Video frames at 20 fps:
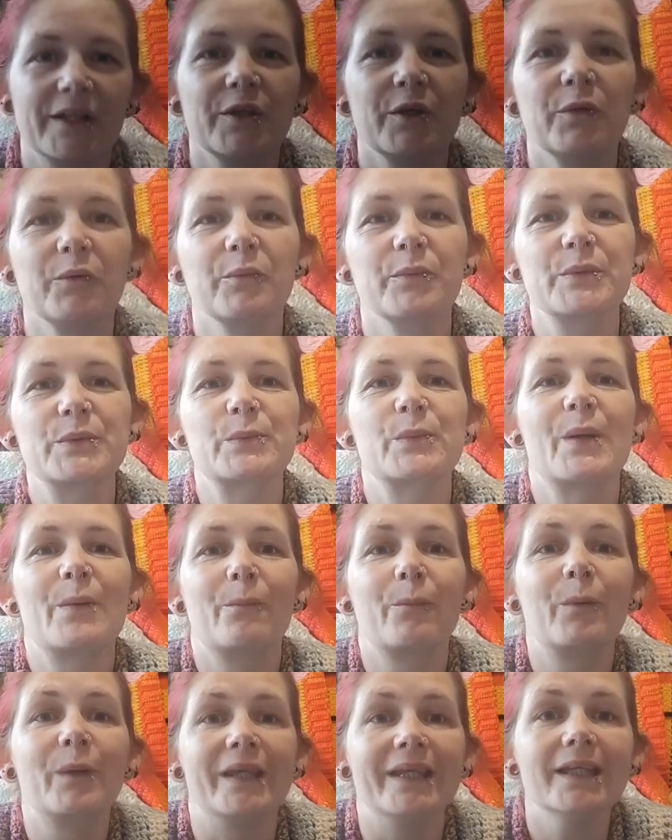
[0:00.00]
knew it was
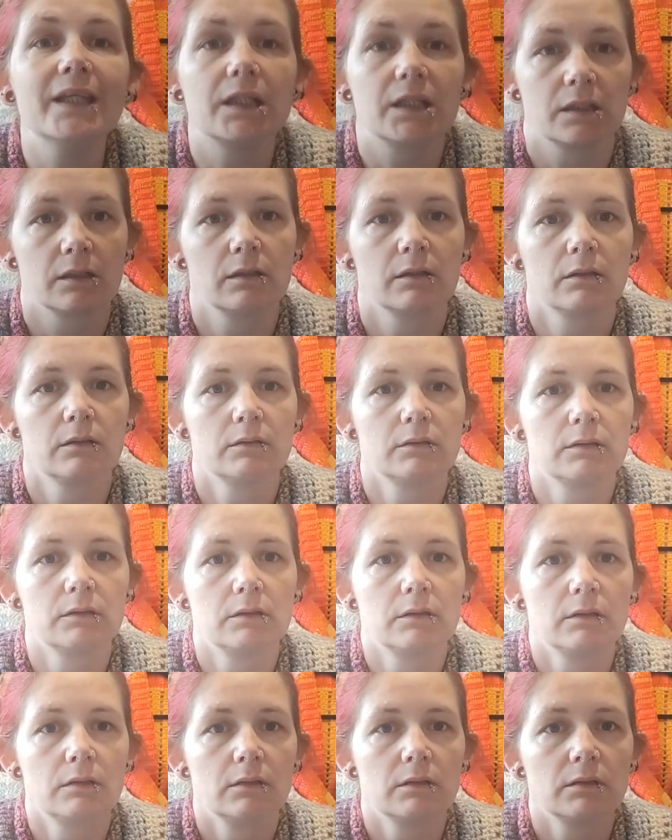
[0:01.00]
whip week,
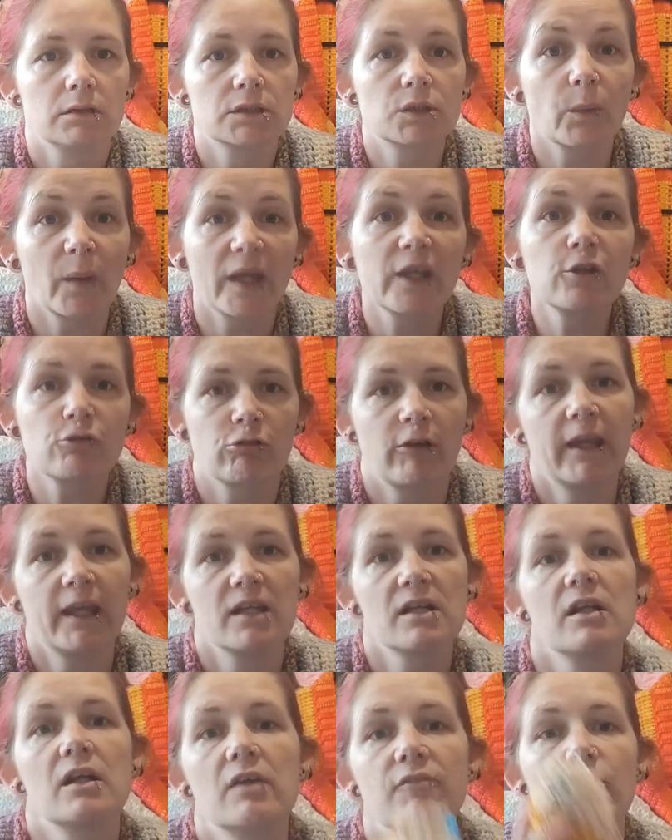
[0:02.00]
so I
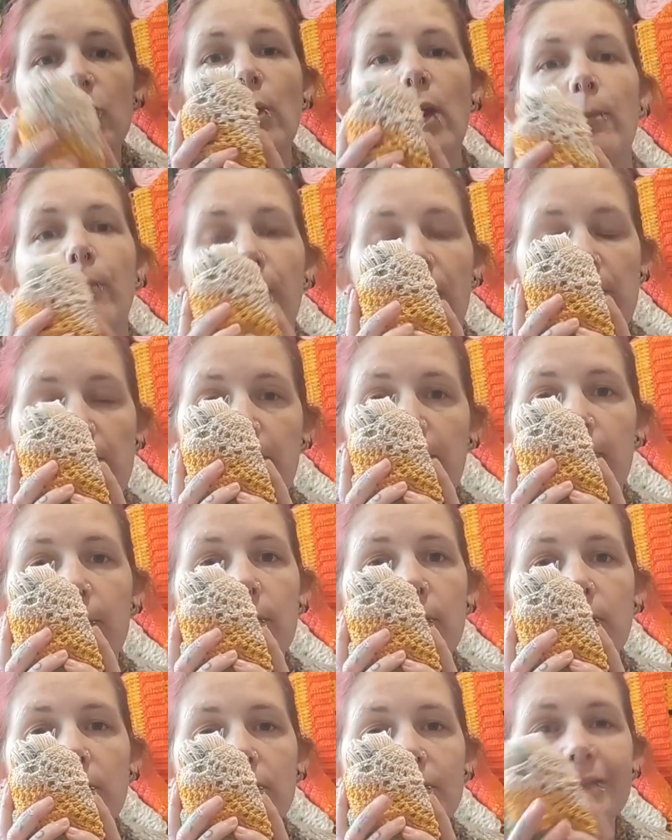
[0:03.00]
created another whip.
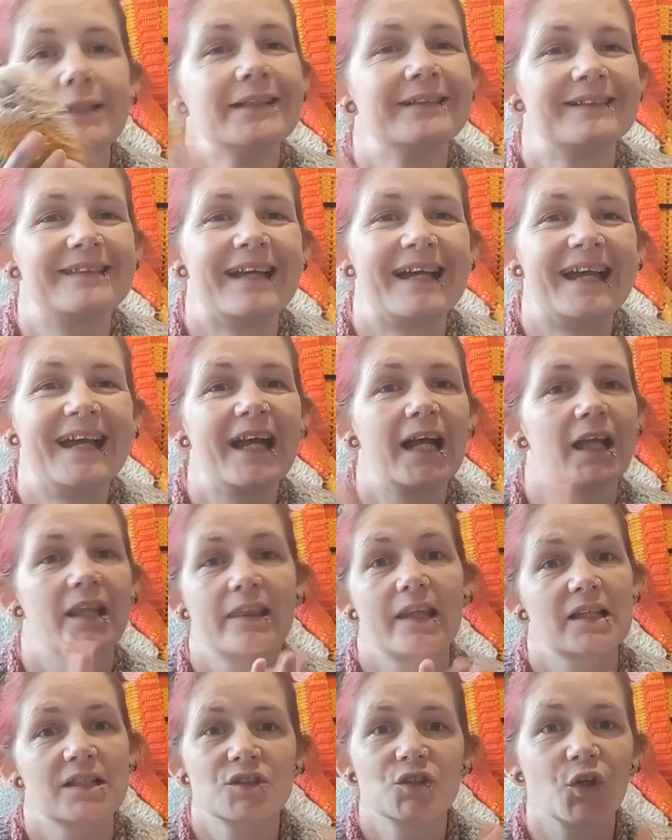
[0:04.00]

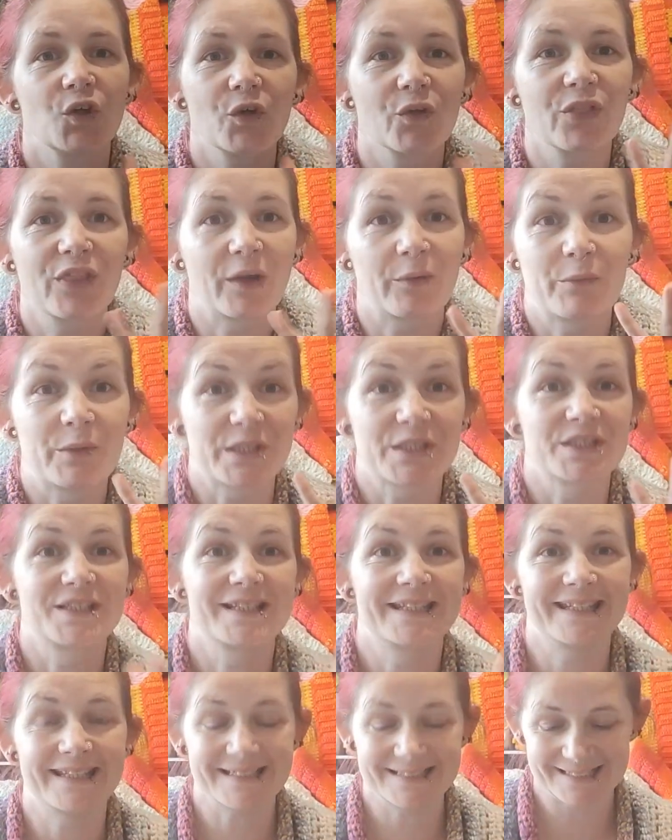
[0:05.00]
That
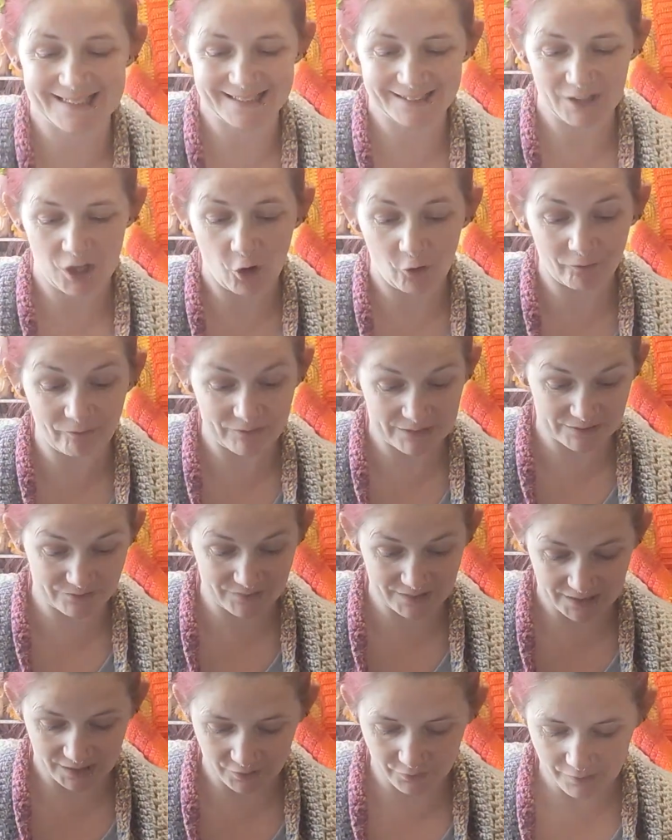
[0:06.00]
wasn't the intent of this
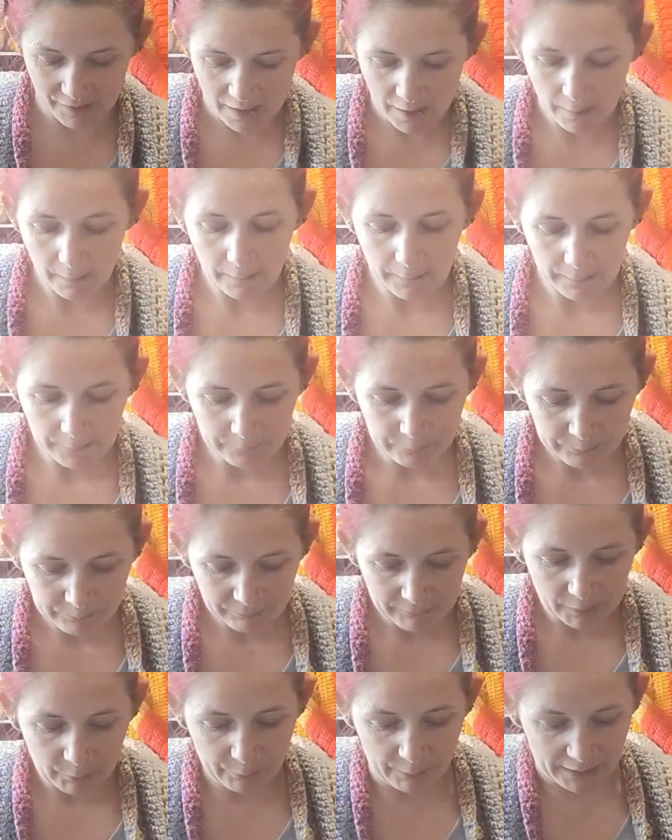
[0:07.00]
video,
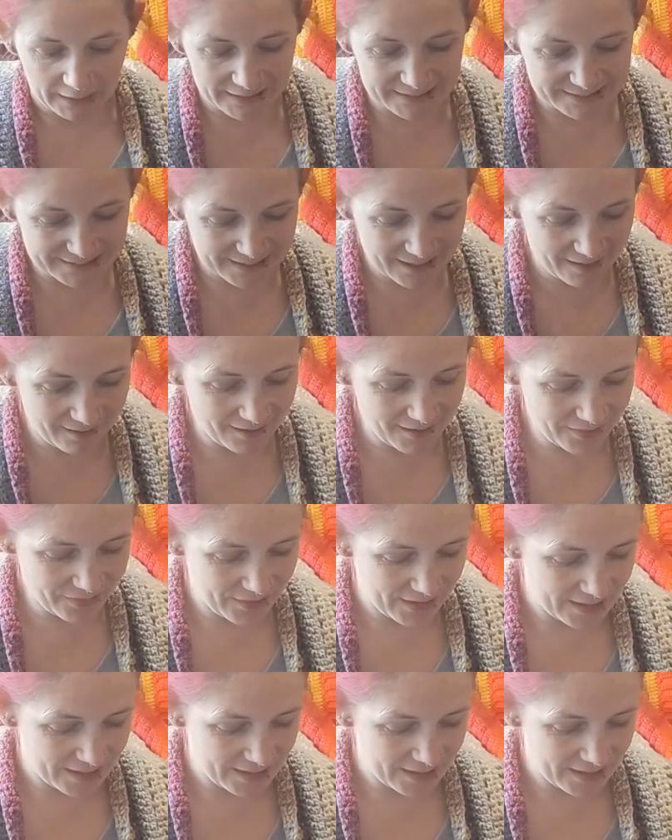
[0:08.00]
but I started